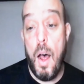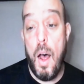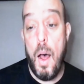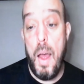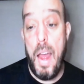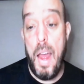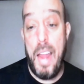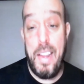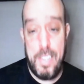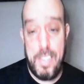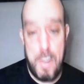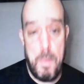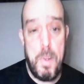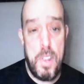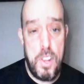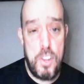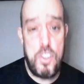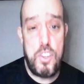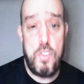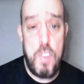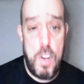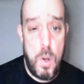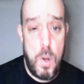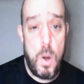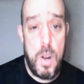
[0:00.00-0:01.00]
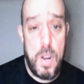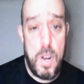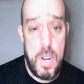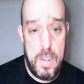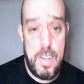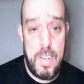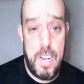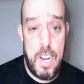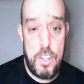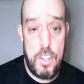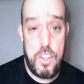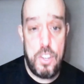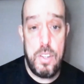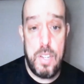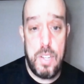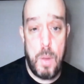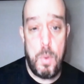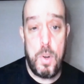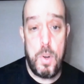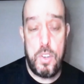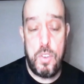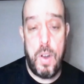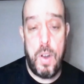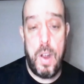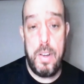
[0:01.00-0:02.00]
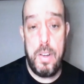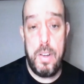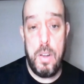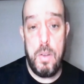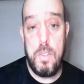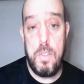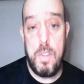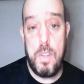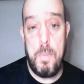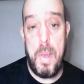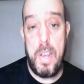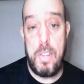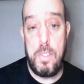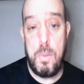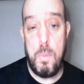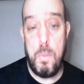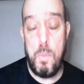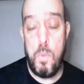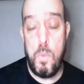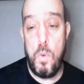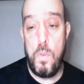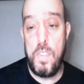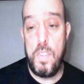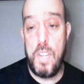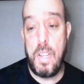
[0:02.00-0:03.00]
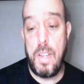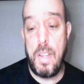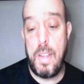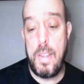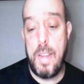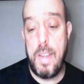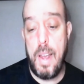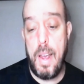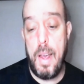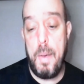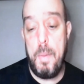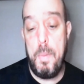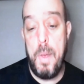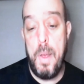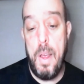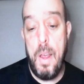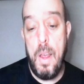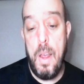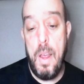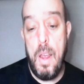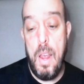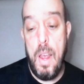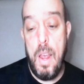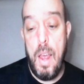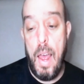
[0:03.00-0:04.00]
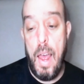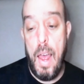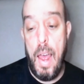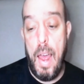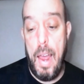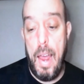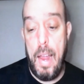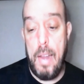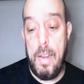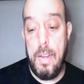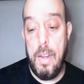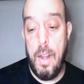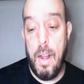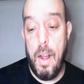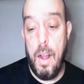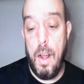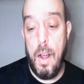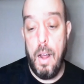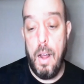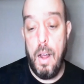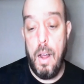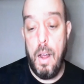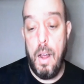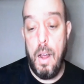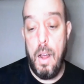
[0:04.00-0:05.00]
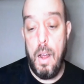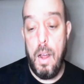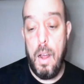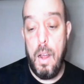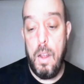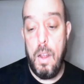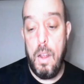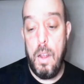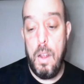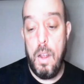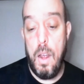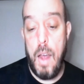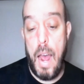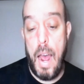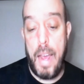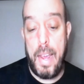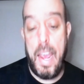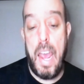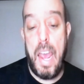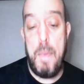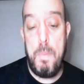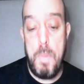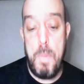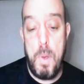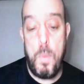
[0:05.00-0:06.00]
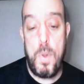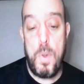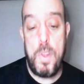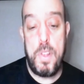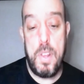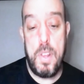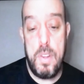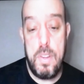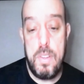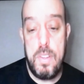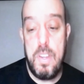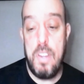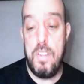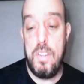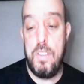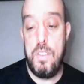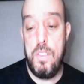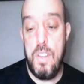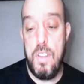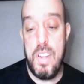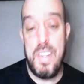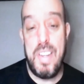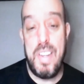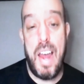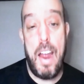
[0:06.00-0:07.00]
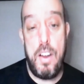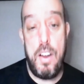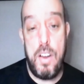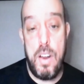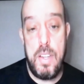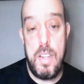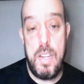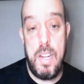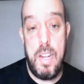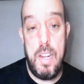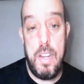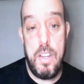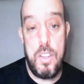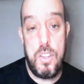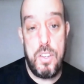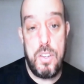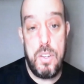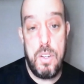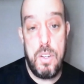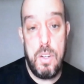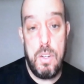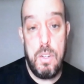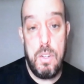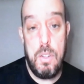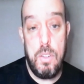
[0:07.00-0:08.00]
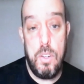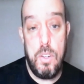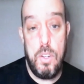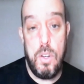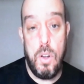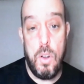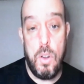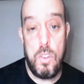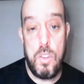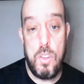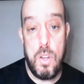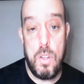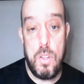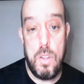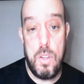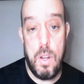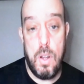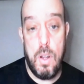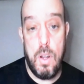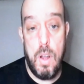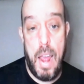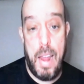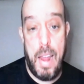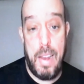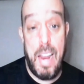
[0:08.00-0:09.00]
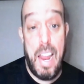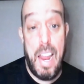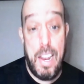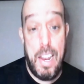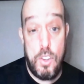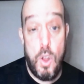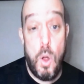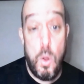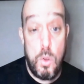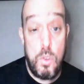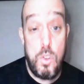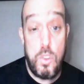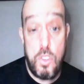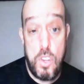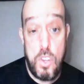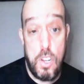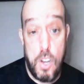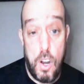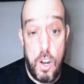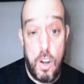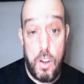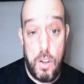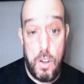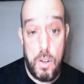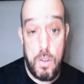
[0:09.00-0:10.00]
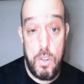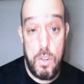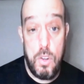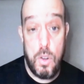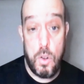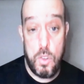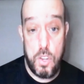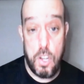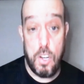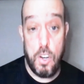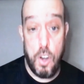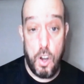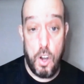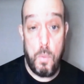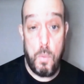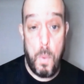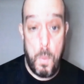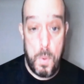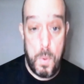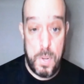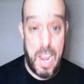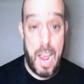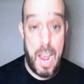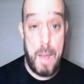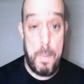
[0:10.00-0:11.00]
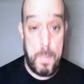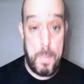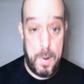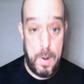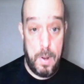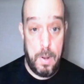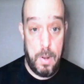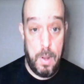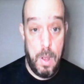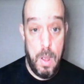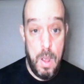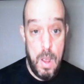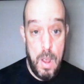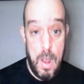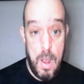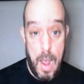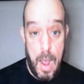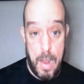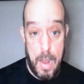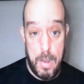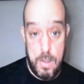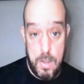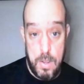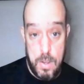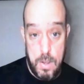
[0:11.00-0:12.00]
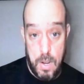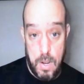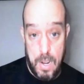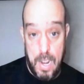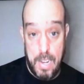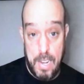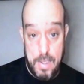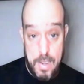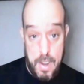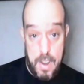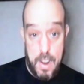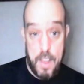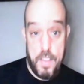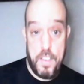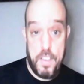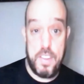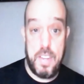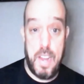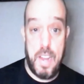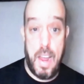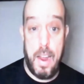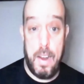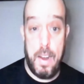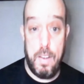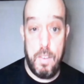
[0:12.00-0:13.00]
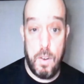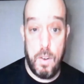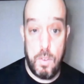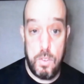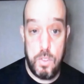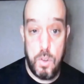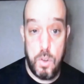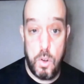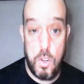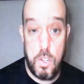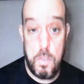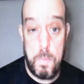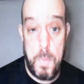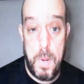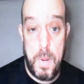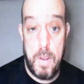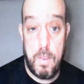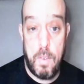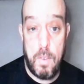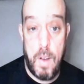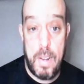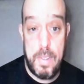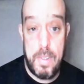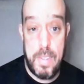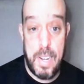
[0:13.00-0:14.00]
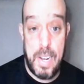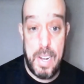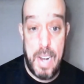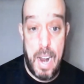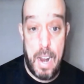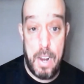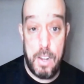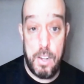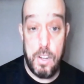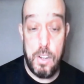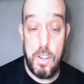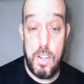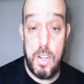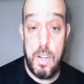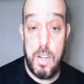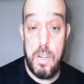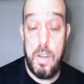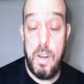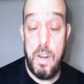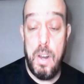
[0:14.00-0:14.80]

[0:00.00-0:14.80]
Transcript: and some other street organizations that were trying to make some moves at the time. And I came in with this desire to teach, and to also to learn, to learn what was happening and to get to the other side, so to speak, right? To get out of the hood.